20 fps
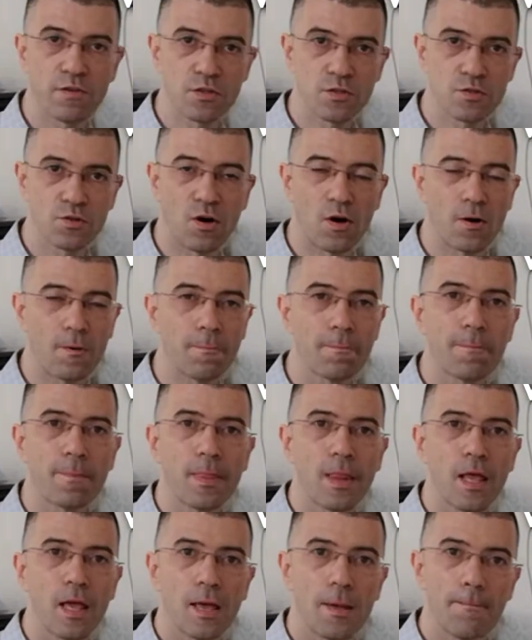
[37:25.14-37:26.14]
and so on.
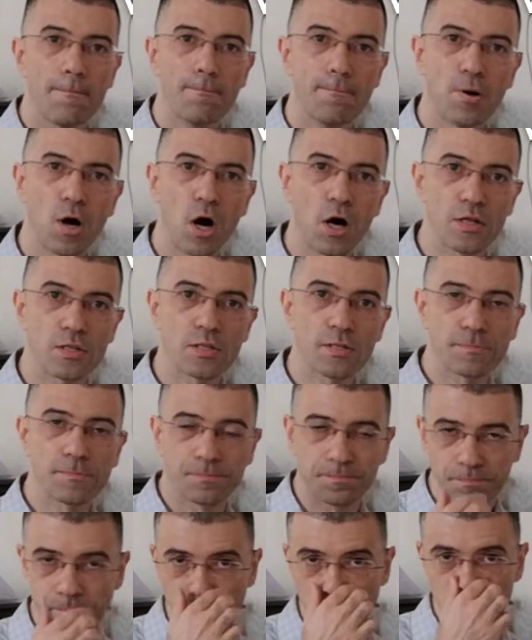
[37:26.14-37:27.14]
But
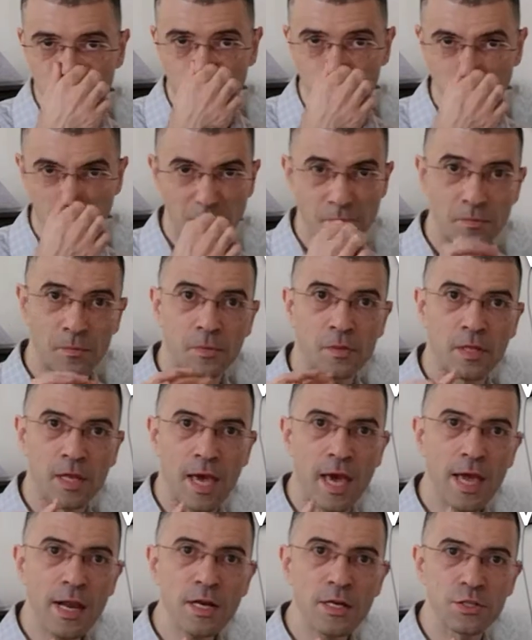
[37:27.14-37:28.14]
the
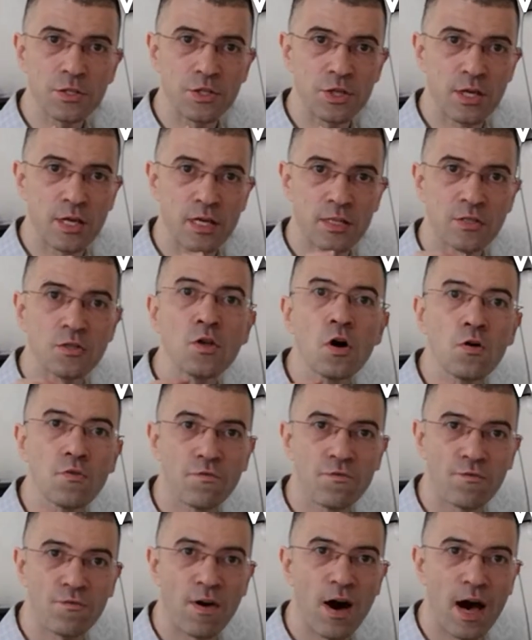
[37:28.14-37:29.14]
energy is not
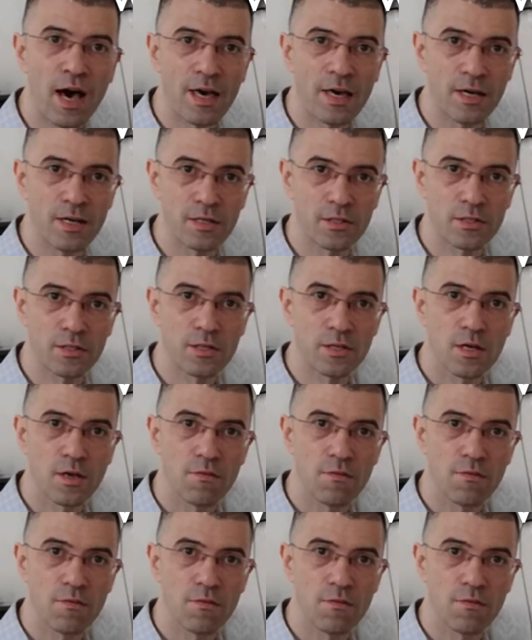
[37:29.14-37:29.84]
fired